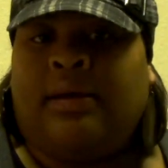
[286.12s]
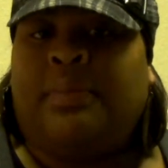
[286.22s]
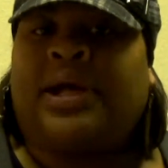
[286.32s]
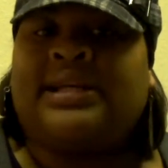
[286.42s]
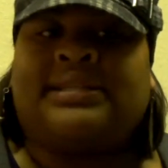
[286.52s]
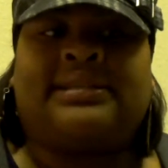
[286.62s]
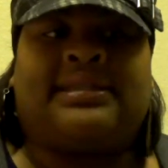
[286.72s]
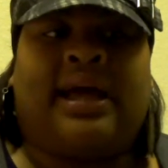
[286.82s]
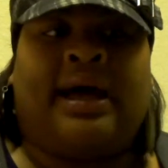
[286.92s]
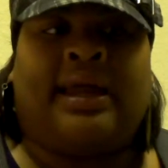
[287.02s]
because
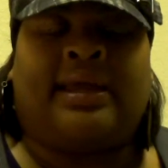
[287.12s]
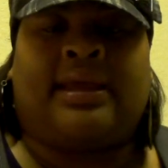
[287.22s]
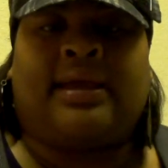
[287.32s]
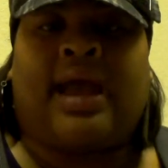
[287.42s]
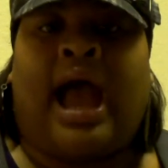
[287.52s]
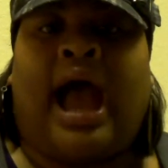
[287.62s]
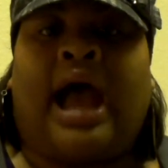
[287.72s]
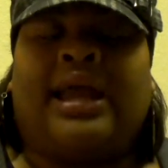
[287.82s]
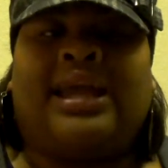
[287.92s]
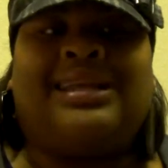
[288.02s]
it's like,
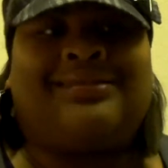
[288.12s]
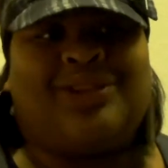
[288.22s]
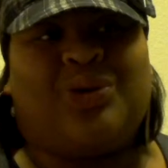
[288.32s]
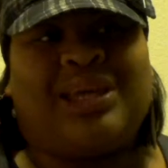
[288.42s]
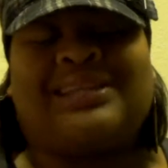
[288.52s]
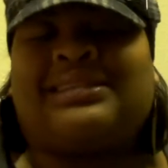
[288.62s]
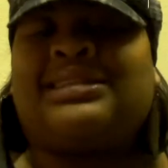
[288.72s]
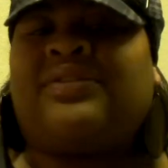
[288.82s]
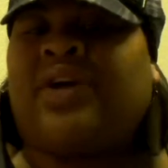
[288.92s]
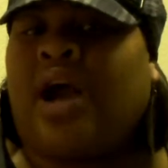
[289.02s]
you get a
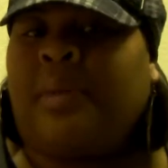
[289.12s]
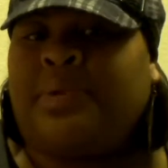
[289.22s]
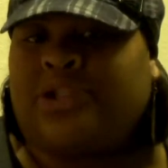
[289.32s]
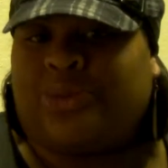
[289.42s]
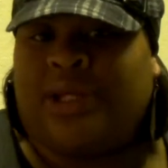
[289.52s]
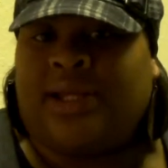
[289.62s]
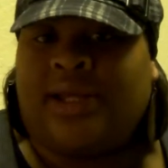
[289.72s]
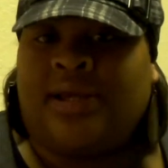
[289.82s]
sense of accomplishment.